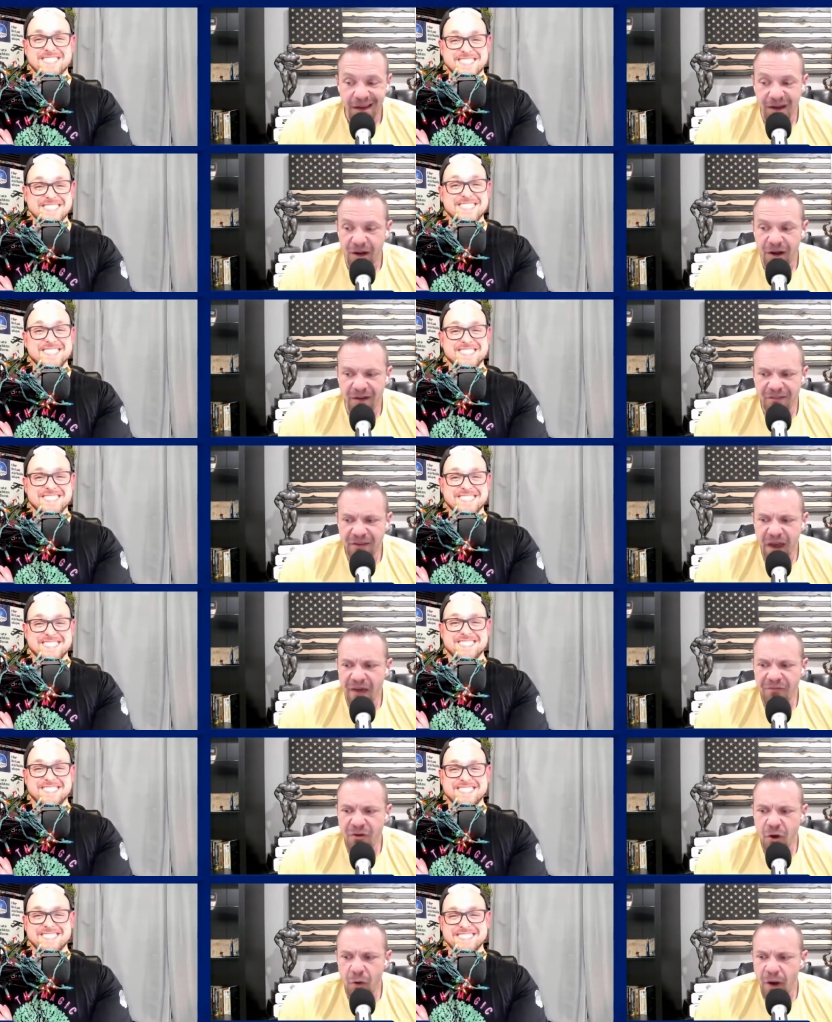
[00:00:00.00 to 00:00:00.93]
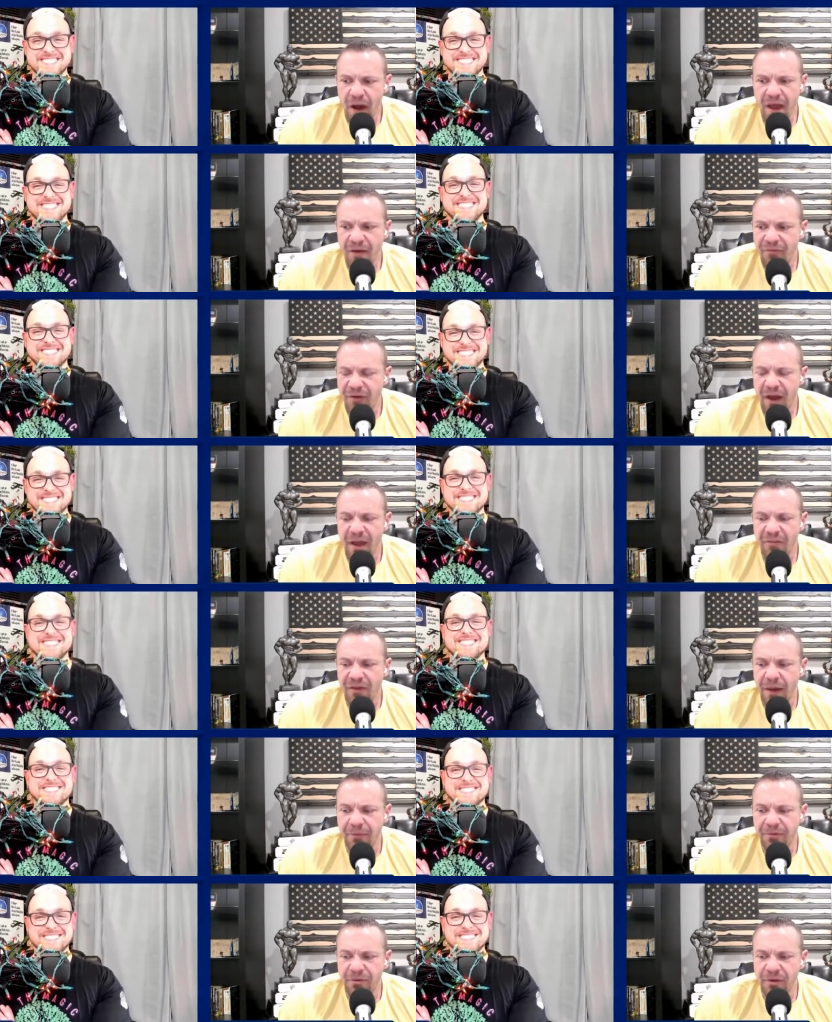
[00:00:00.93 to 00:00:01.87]
Speaker 1: And honestly, I have no, I have, I
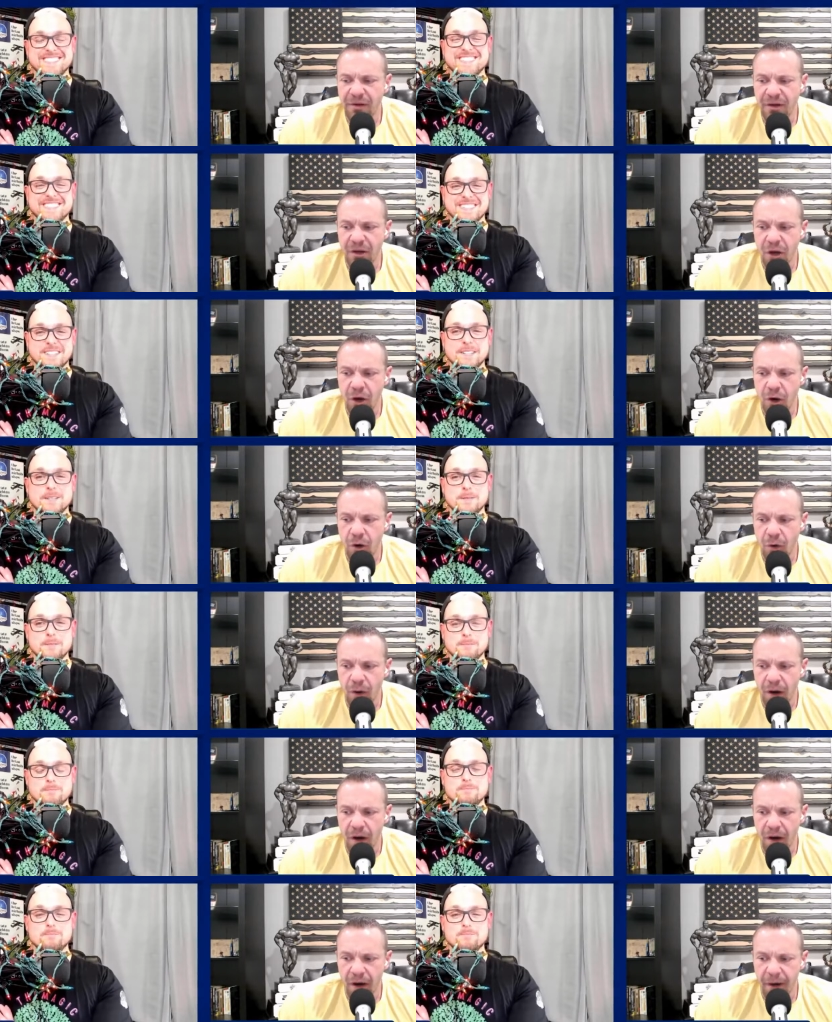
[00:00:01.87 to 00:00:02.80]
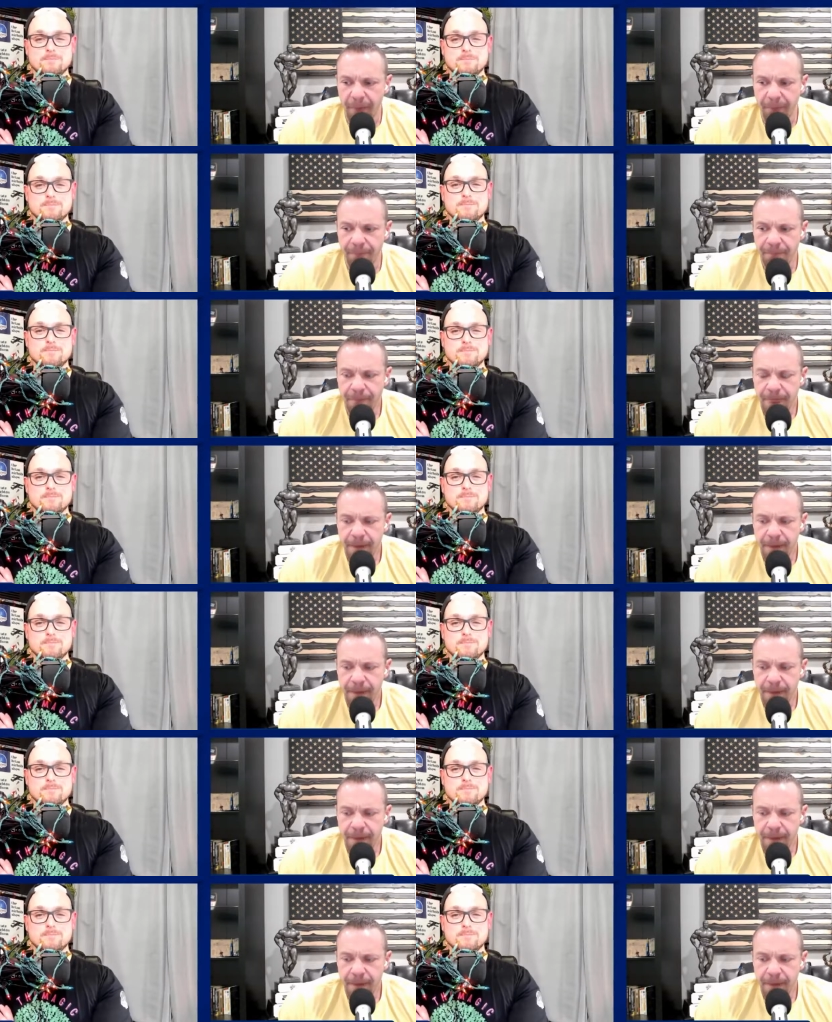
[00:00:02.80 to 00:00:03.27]
have absolutely no, um,